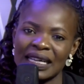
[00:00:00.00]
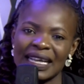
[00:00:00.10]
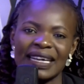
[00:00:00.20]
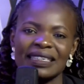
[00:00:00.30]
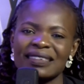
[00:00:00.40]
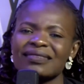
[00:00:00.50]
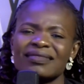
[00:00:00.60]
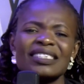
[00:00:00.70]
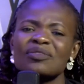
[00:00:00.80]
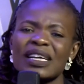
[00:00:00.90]
Like,
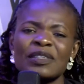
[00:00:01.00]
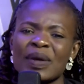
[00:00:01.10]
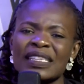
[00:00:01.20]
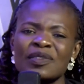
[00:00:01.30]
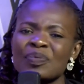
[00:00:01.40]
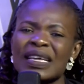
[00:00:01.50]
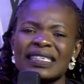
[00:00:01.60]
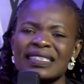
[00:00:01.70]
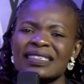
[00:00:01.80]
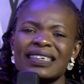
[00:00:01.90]
disrespect
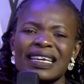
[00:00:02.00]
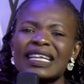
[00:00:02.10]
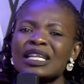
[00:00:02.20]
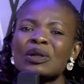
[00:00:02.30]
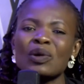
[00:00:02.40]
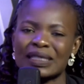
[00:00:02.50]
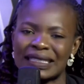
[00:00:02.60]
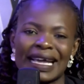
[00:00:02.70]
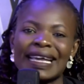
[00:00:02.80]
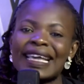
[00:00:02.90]
speaks a lot
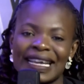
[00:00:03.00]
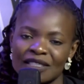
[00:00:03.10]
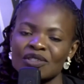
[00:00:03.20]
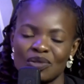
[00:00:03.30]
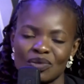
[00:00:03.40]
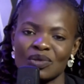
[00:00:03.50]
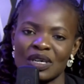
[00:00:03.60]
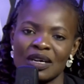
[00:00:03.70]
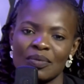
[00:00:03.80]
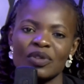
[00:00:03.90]
against you,
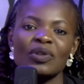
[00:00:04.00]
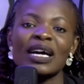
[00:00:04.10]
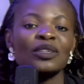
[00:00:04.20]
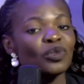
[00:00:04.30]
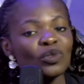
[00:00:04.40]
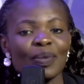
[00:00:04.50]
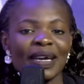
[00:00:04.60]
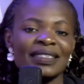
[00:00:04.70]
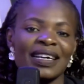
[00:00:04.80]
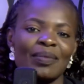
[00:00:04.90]
but you can do
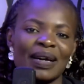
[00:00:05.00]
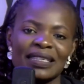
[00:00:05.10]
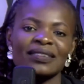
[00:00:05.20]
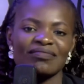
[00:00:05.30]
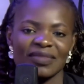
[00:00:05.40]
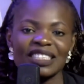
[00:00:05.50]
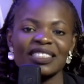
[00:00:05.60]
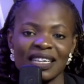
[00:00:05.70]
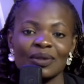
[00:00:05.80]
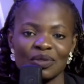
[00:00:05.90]
better by
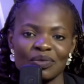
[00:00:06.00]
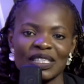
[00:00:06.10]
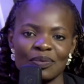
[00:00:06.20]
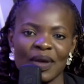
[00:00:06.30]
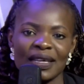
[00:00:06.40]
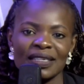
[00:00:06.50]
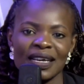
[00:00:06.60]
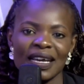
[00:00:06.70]
dishing out respect.